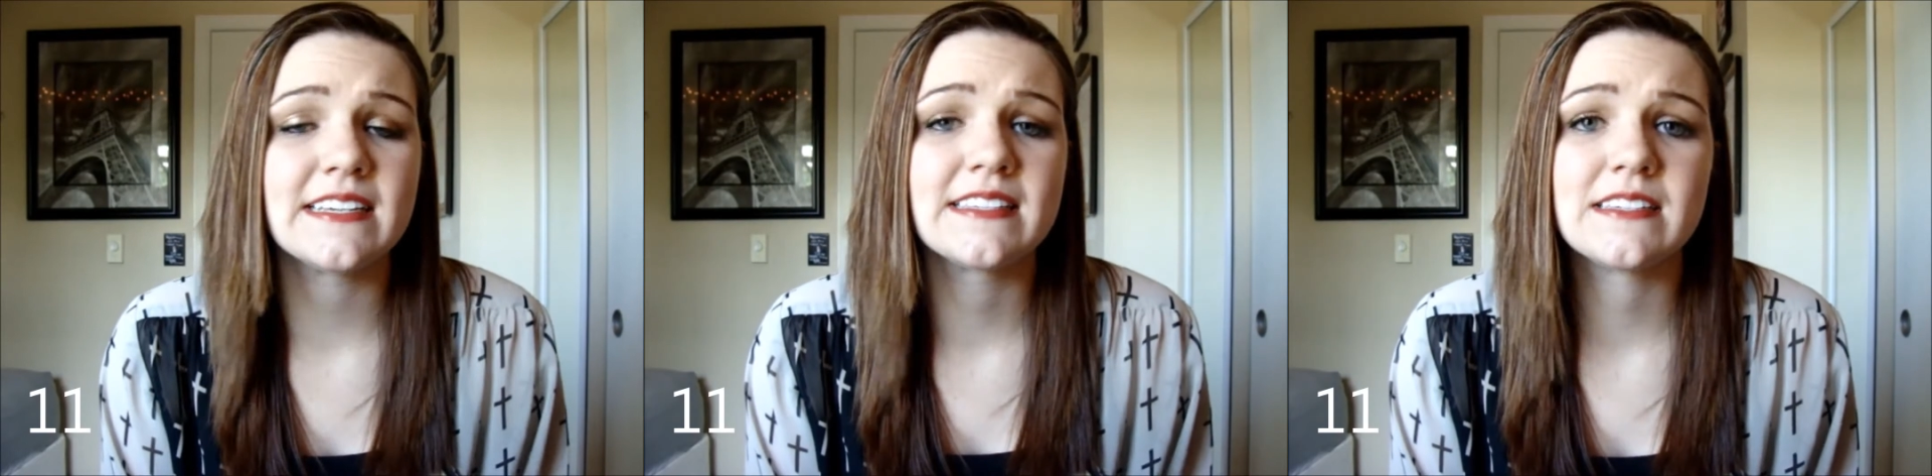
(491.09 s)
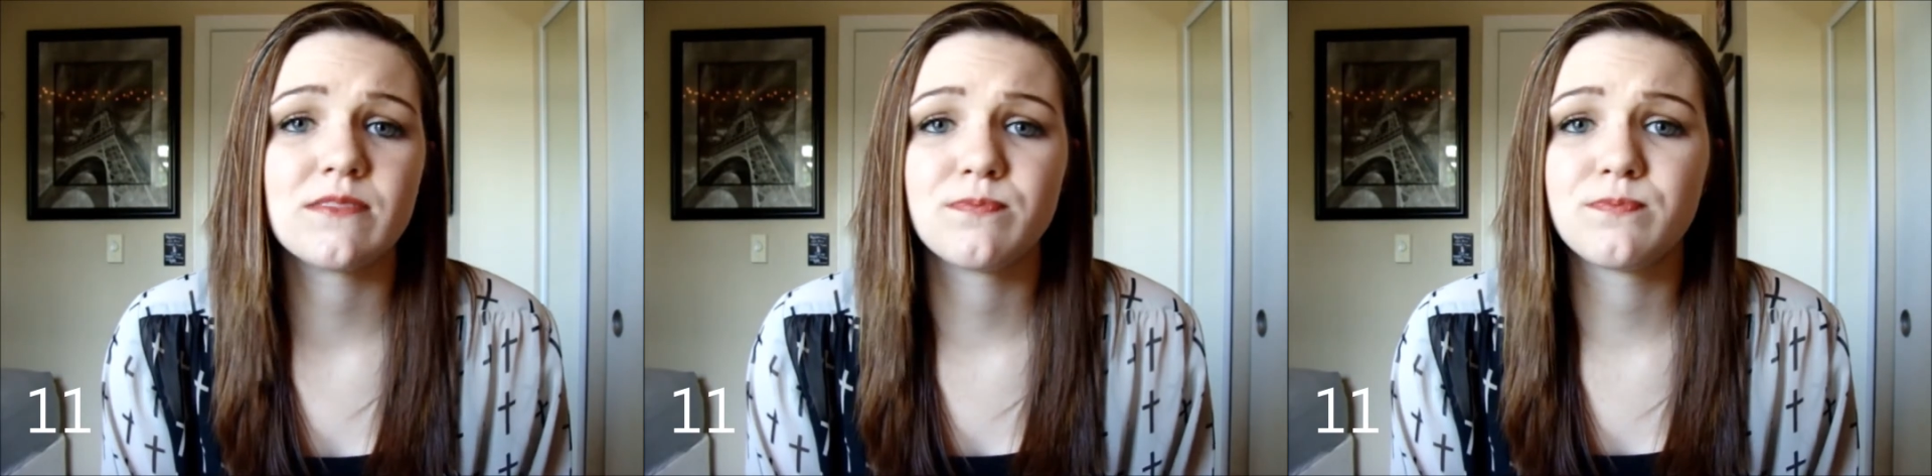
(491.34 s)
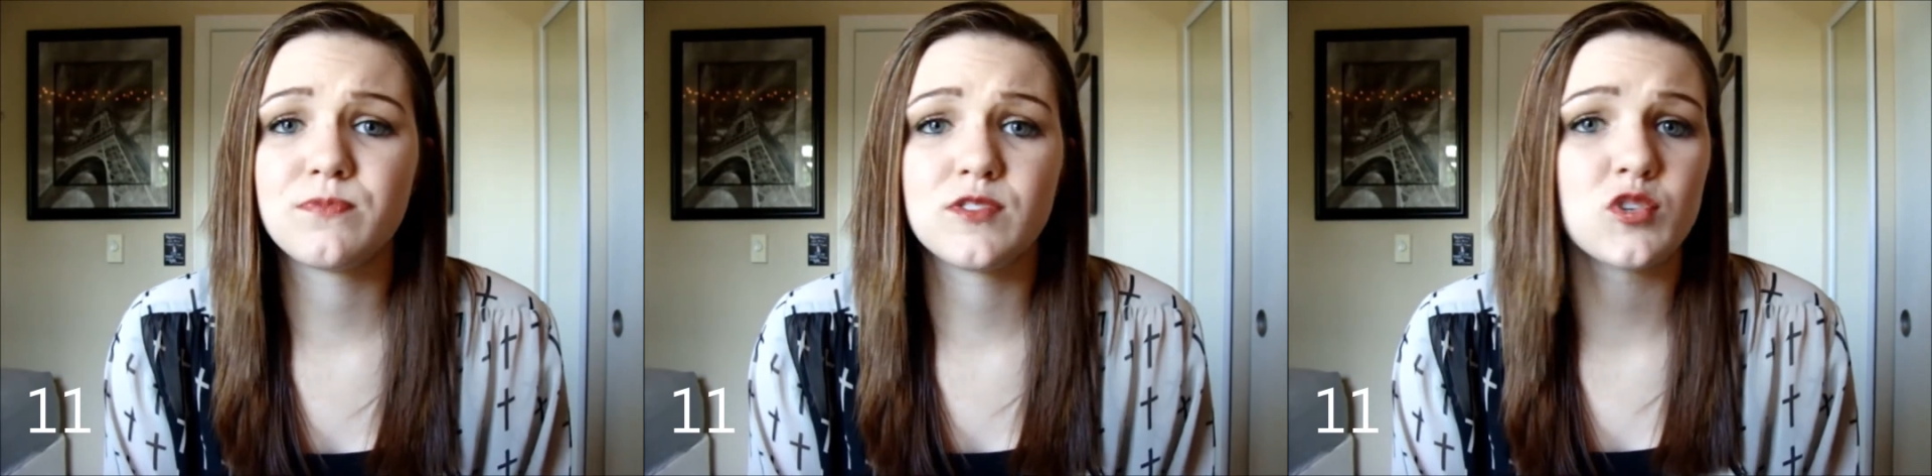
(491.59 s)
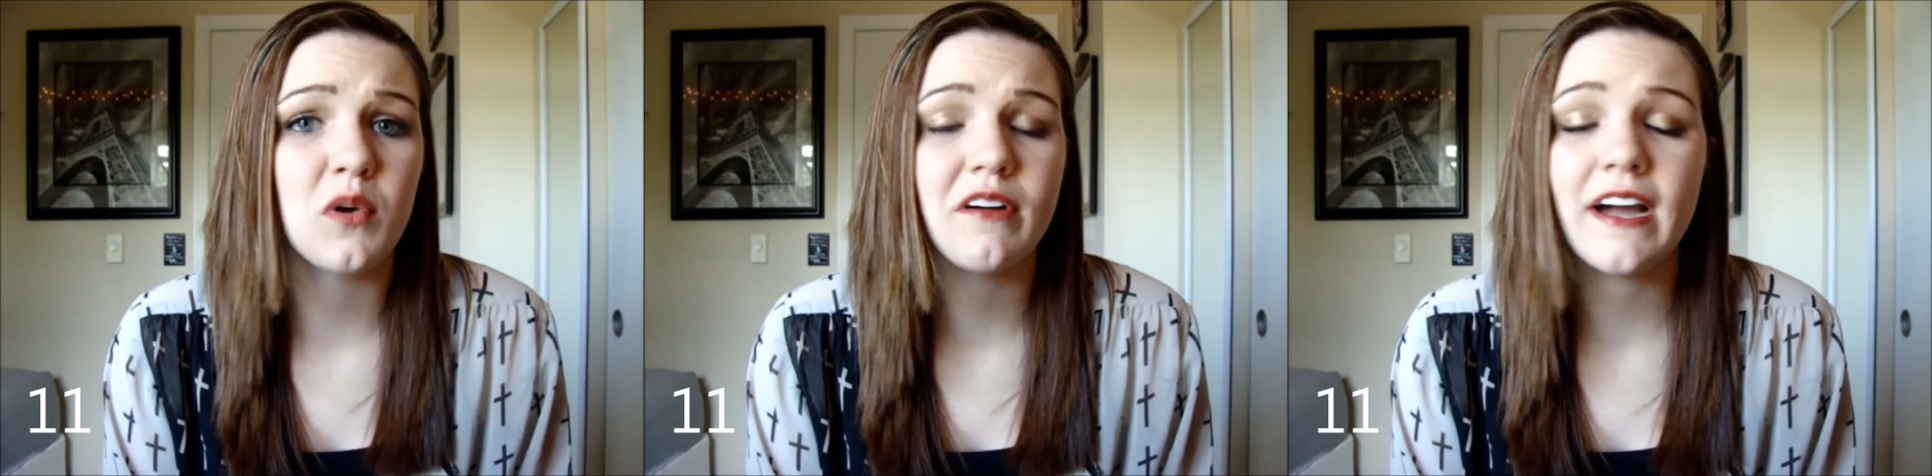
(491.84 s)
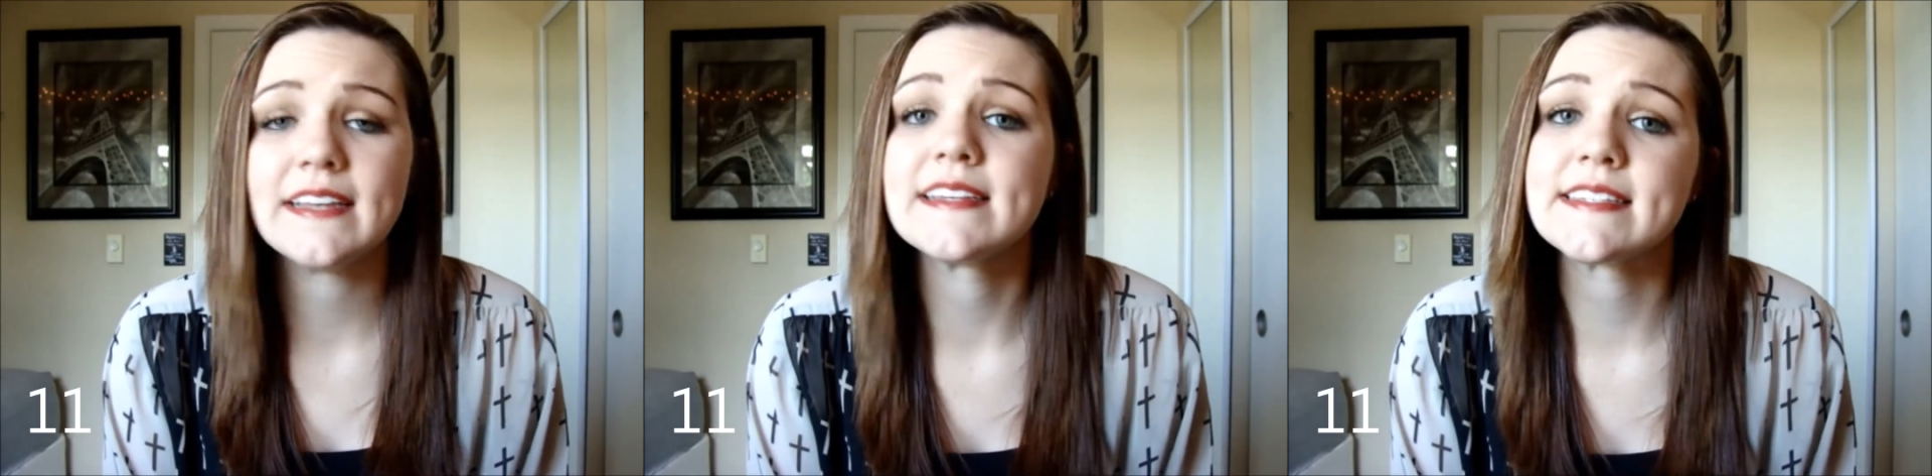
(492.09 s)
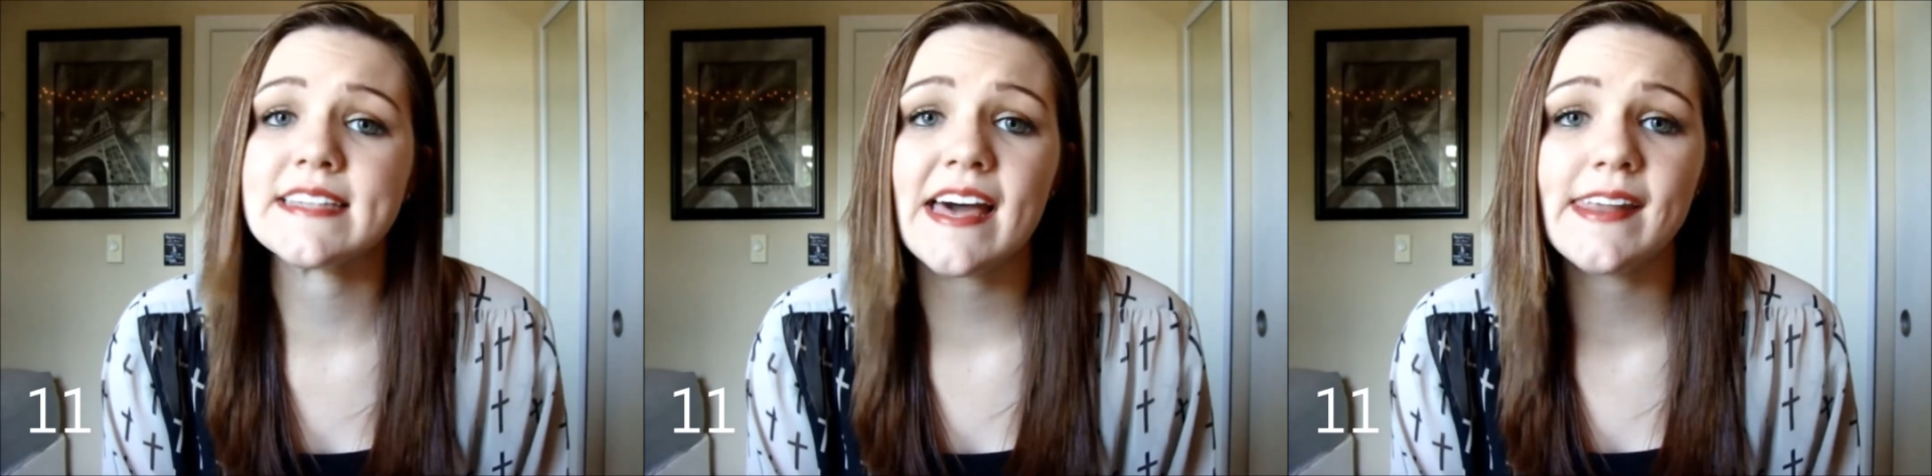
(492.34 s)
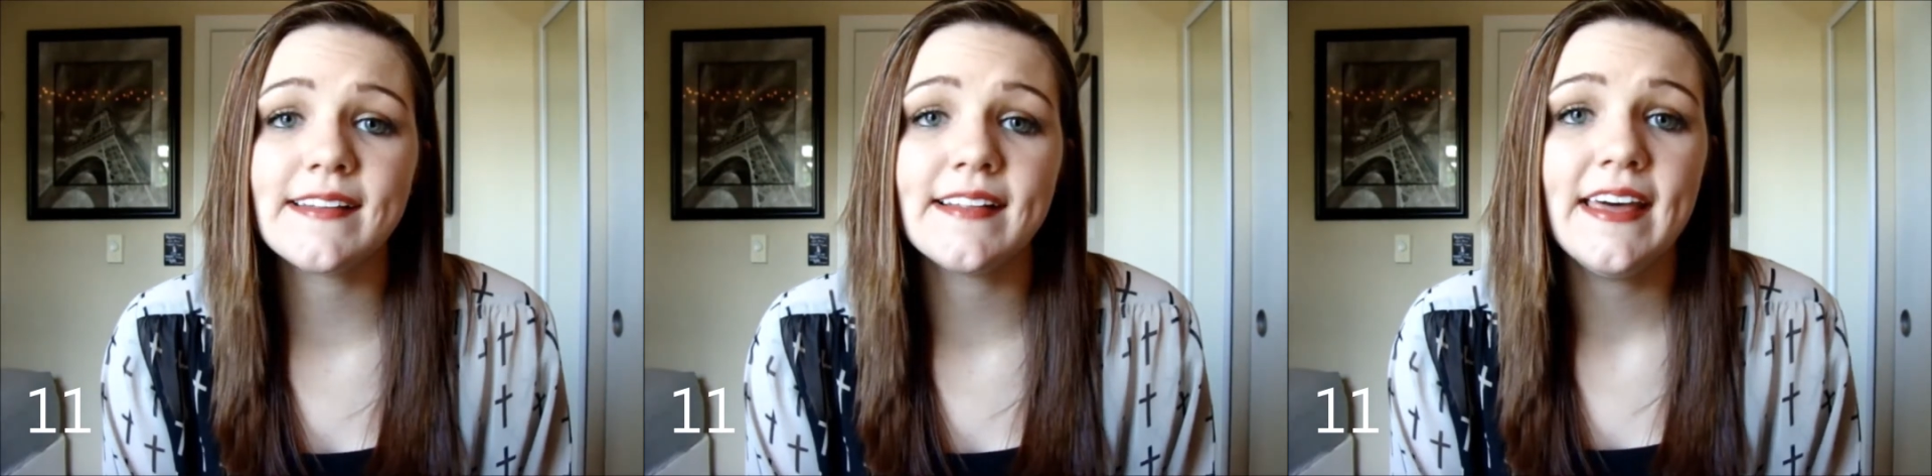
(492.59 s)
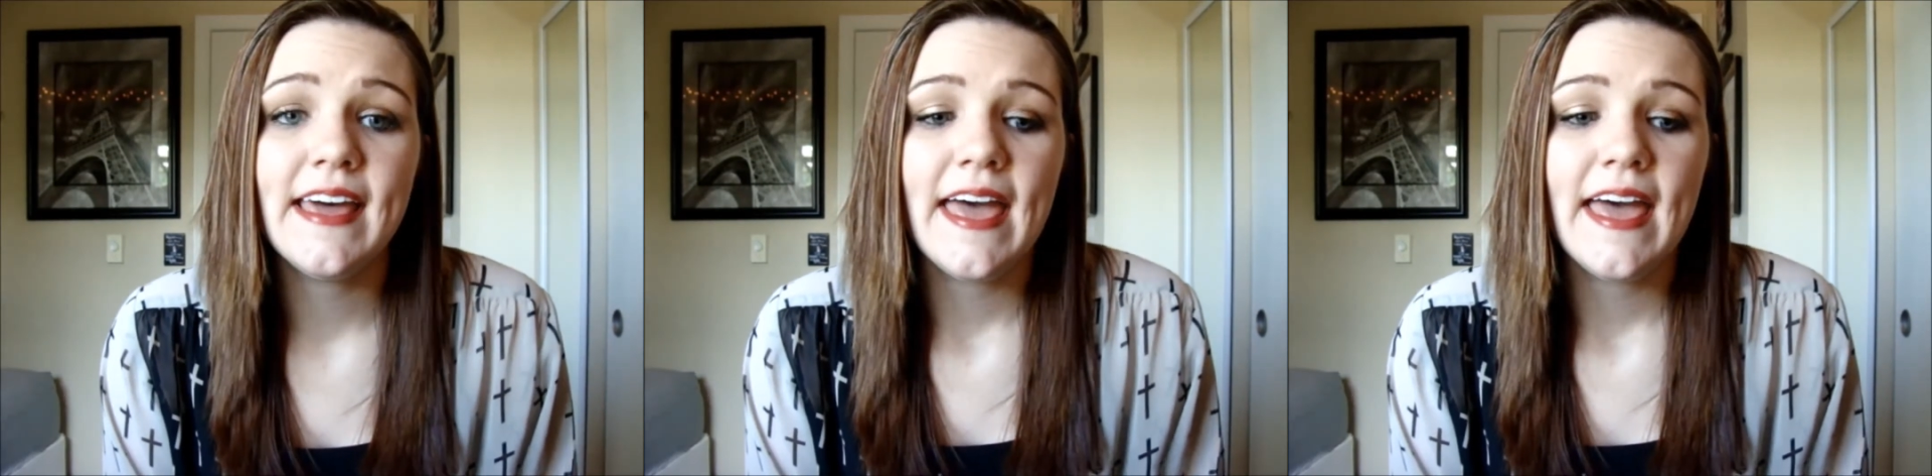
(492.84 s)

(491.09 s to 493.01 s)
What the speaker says: It's a short ride to Seattle,